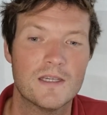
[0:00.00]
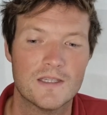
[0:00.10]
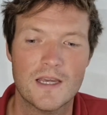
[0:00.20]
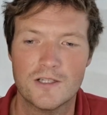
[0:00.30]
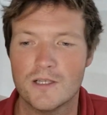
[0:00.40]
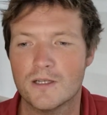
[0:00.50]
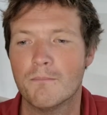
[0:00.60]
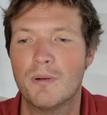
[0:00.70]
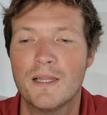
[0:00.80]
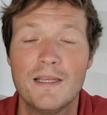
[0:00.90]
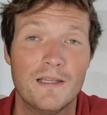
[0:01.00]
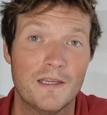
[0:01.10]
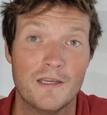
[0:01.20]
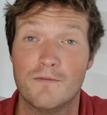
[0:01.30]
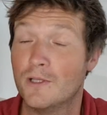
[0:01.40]
is actually completely
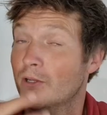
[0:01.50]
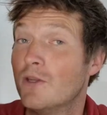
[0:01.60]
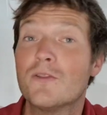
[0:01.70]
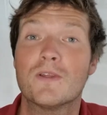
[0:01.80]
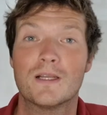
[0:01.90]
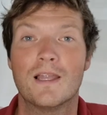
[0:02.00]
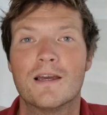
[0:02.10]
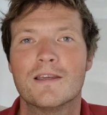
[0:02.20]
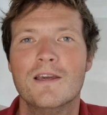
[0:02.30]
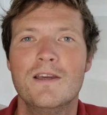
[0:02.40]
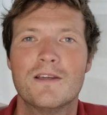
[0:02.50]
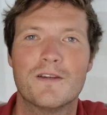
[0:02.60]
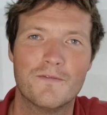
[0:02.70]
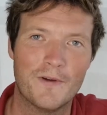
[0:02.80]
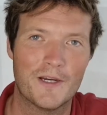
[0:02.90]
evil and nothing like
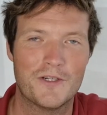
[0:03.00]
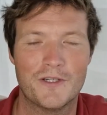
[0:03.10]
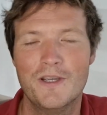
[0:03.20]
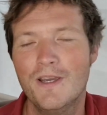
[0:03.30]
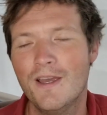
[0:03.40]
confession.